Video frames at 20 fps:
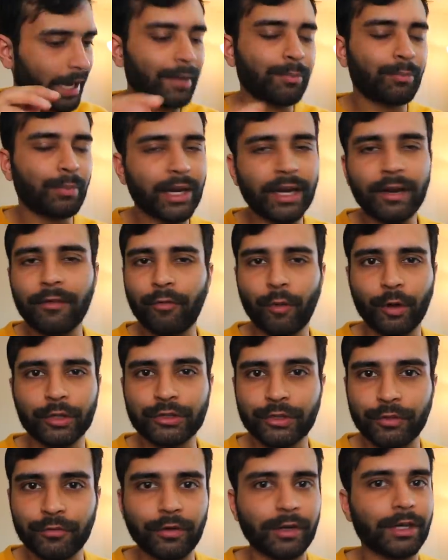i paid a
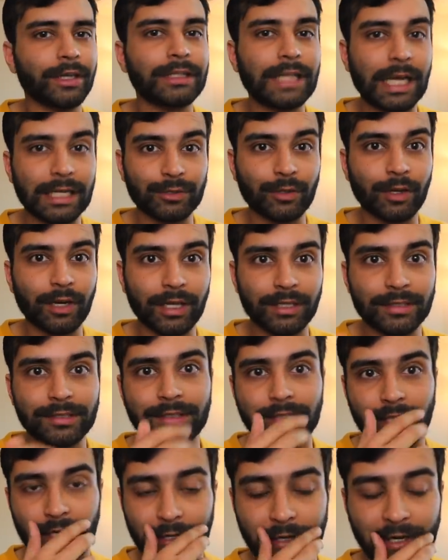fortune for it that's all i'll
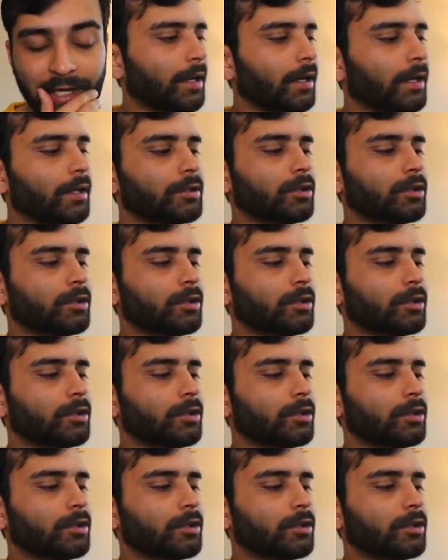say right